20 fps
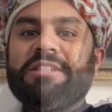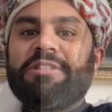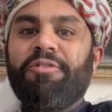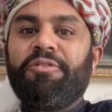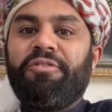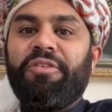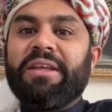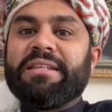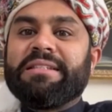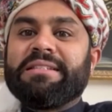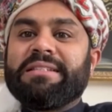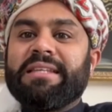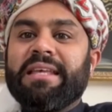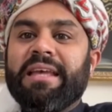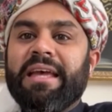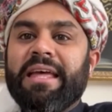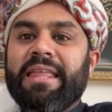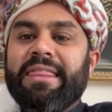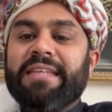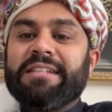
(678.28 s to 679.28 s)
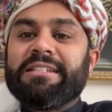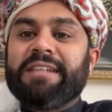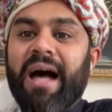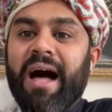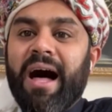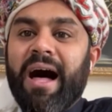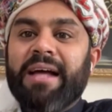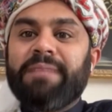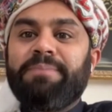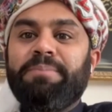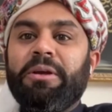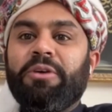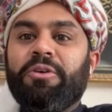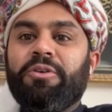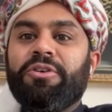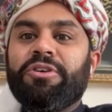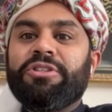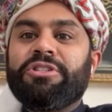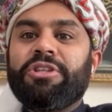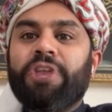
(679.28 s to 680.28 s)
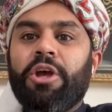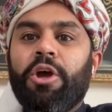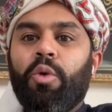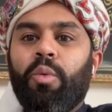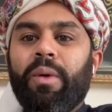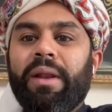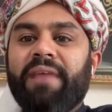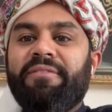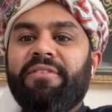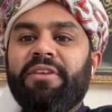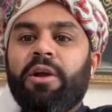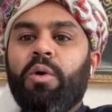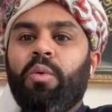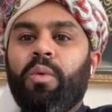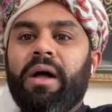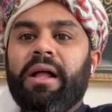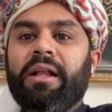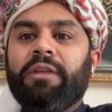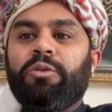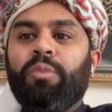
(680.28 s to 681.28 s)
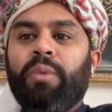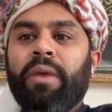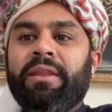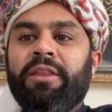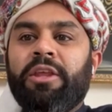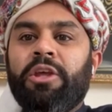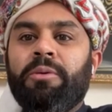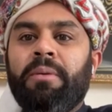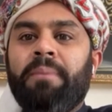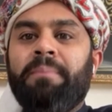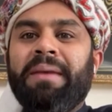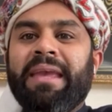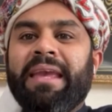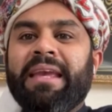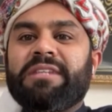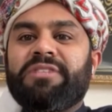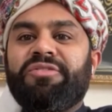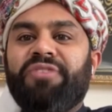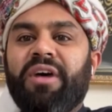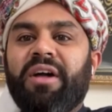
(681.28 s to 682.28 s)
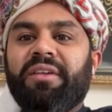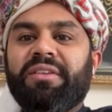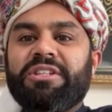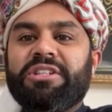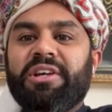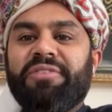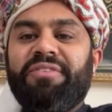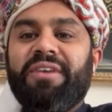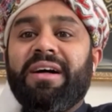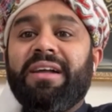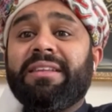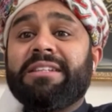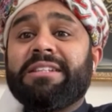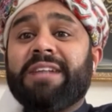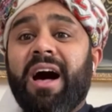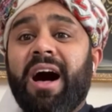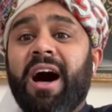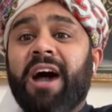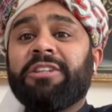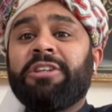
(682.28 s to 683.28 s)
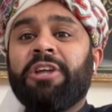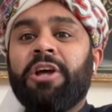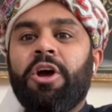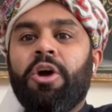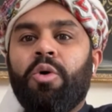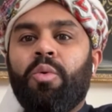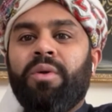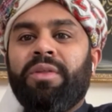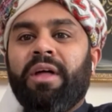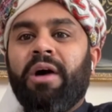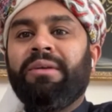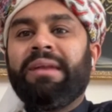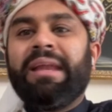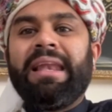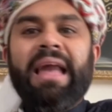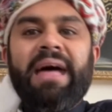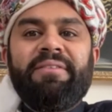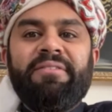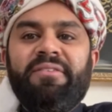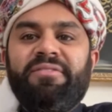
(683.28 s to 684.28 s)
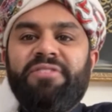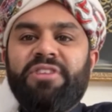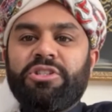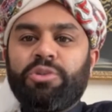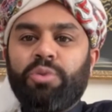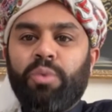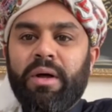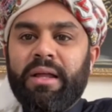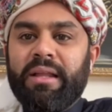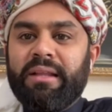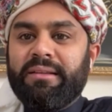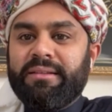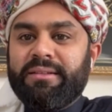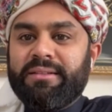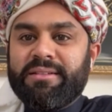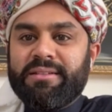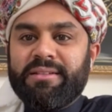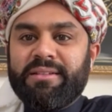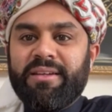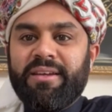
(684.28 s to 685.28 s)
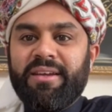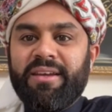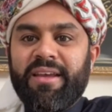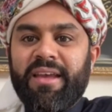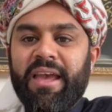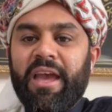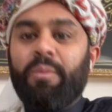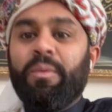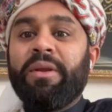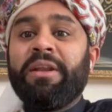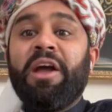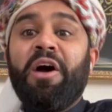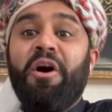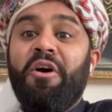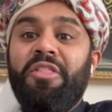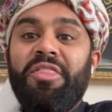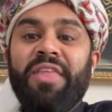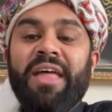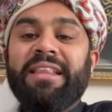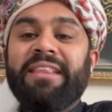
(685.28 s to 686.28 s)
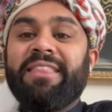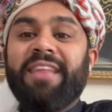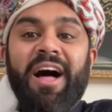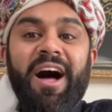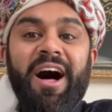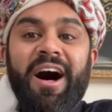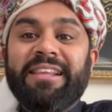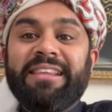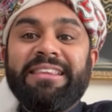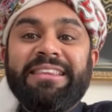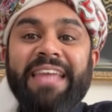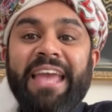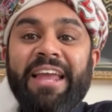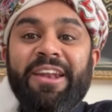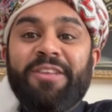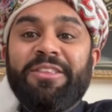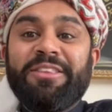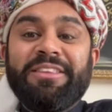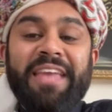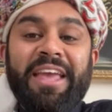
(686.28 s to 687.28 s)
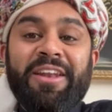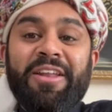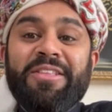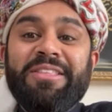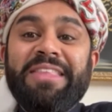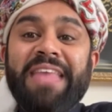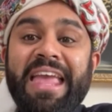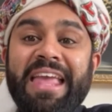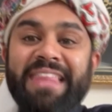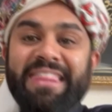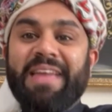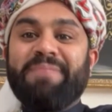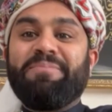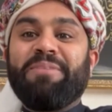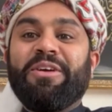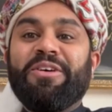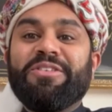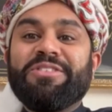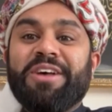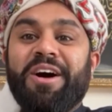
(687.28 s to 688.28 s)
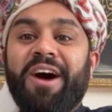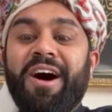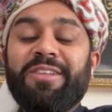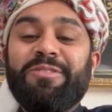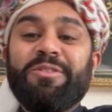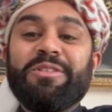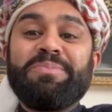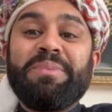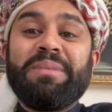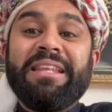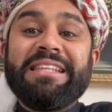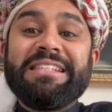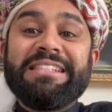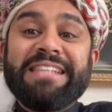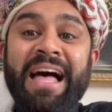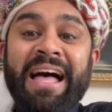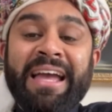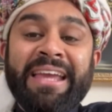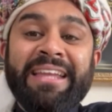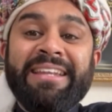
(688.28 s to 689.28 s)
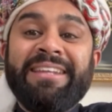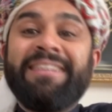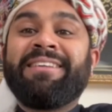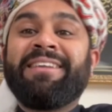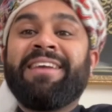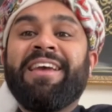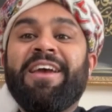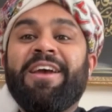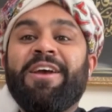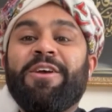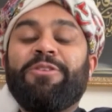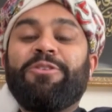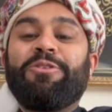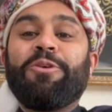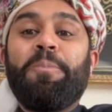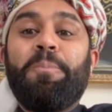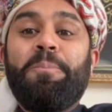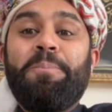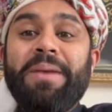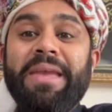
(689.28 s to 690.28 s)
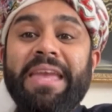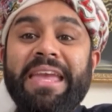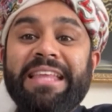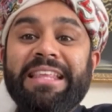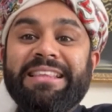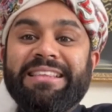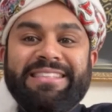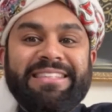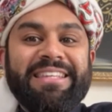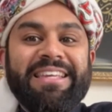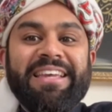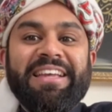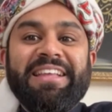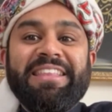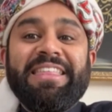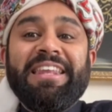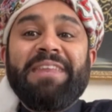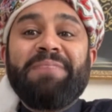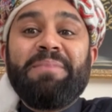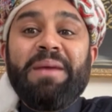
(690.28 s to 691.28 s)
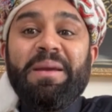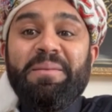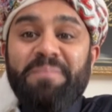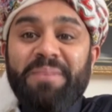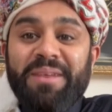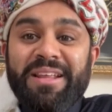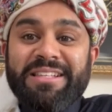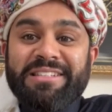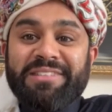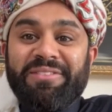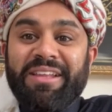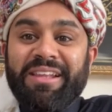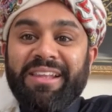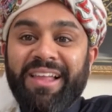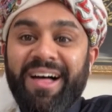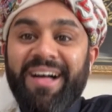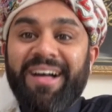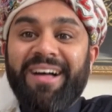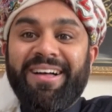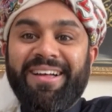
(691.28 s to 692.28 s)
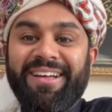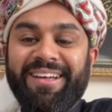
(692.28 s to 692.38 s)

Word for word: to fix this heart because we live in a world when the human being is filled, is filled his heart with only love of this world. And we know that the heart cannot cannot take that because the heart was been designed to be the remembrance of Allah.